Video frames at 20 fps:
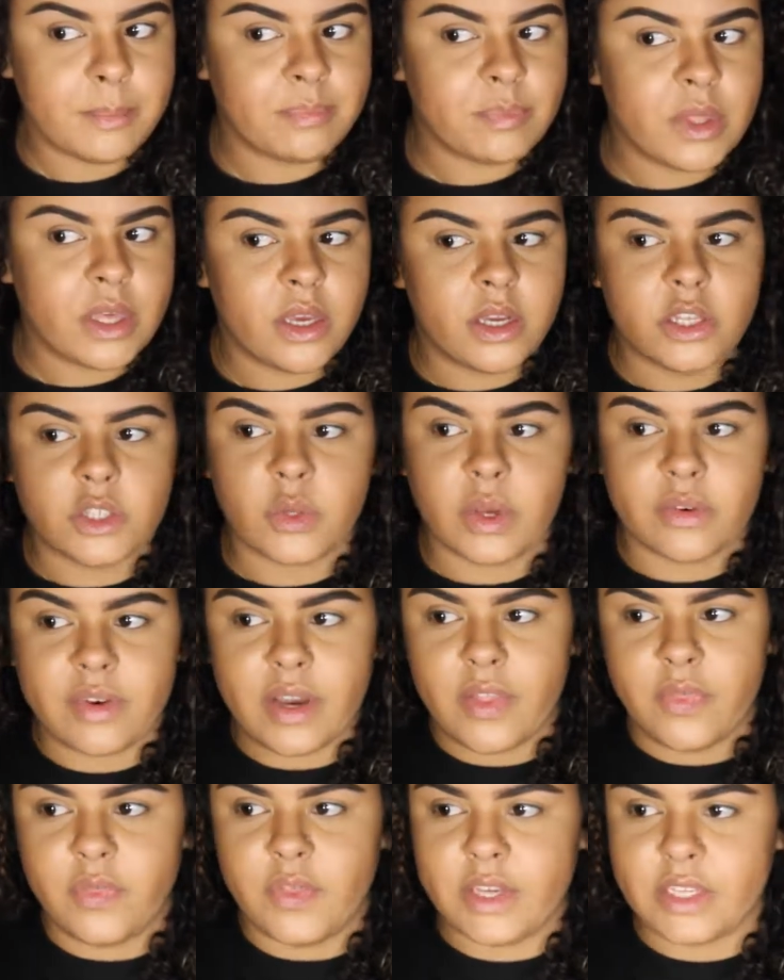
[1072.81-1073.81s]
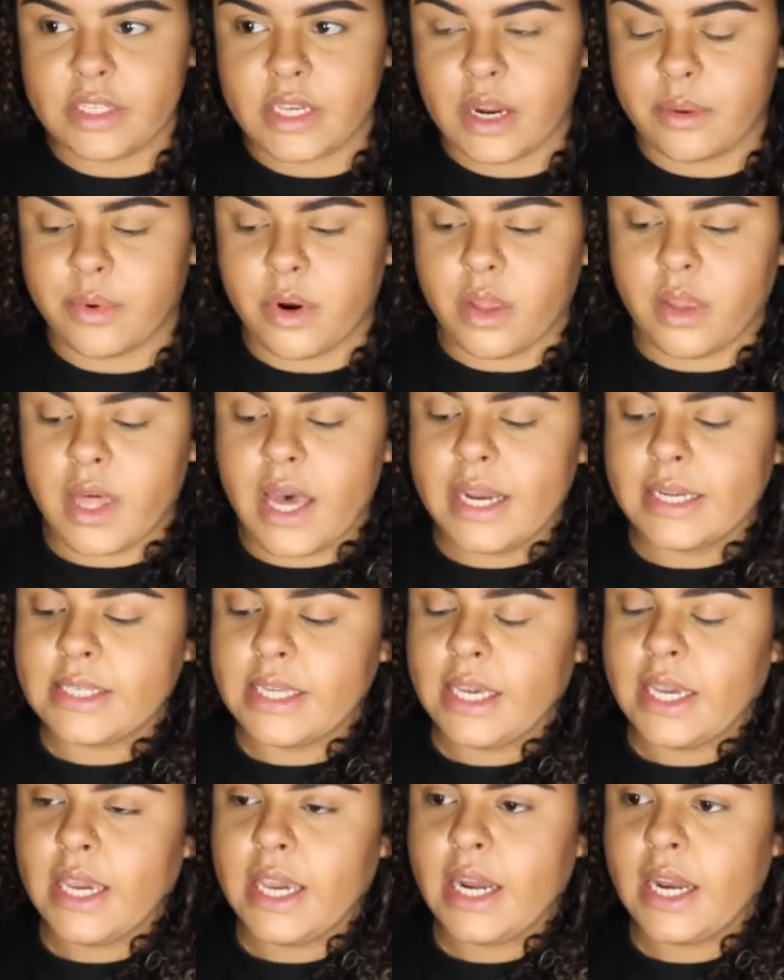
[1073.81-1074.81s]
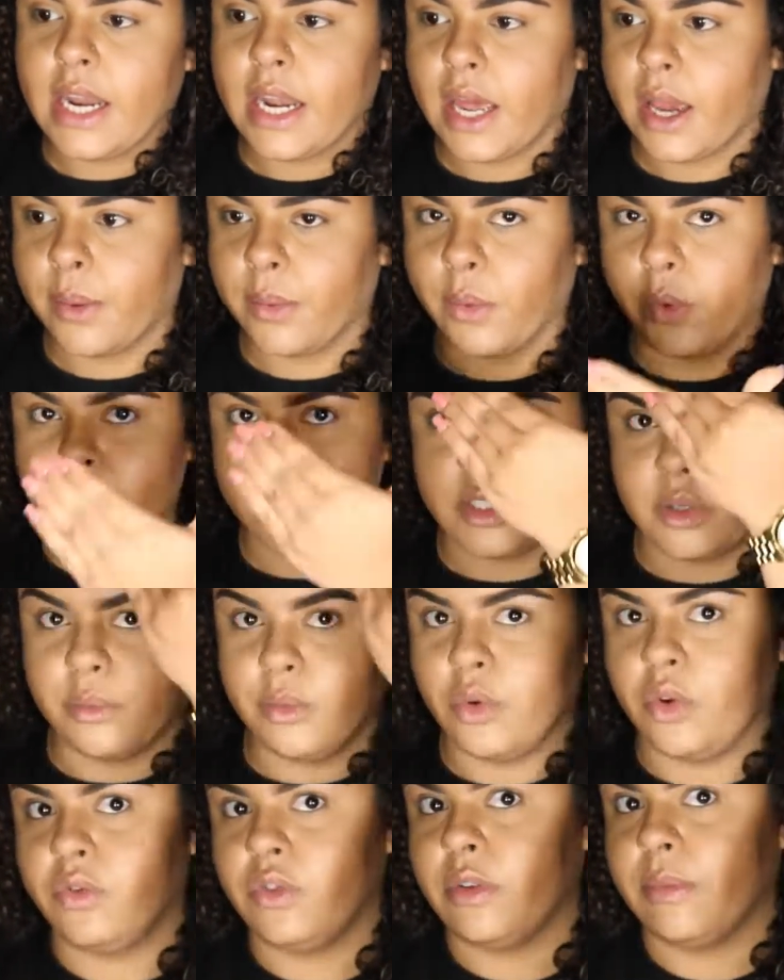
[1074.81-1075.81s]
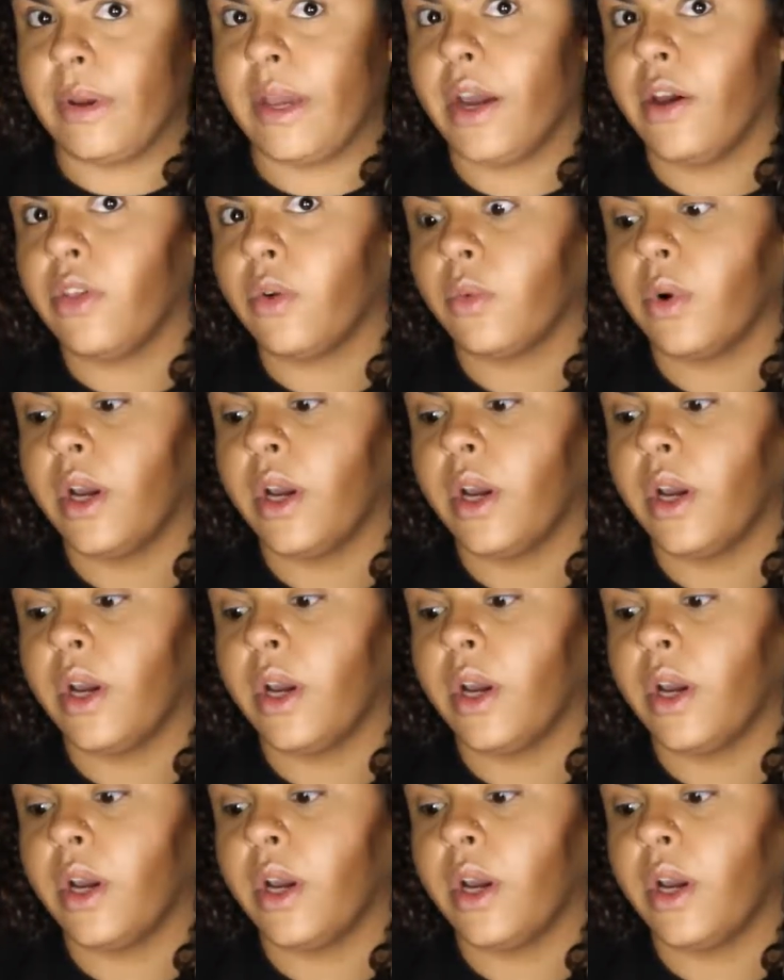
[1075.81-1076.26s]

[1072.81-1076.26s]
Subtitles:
Okay, so I've got this eyebrow locked in, and now I'm going to move to